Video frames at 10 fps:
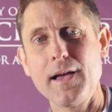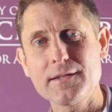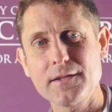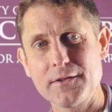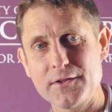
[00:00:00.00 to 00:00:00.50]

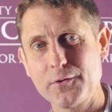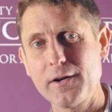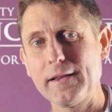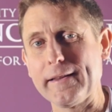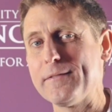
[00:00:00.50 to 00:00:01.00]
As an
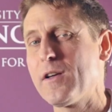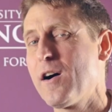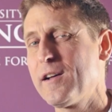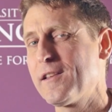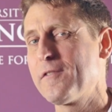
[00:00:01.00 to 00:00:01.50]
Australian,
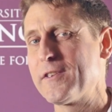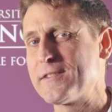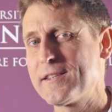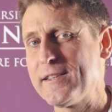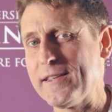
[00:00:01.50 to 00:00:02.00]
I love the
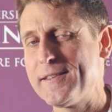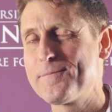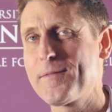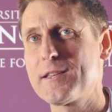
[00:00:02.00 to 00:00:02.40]
sea.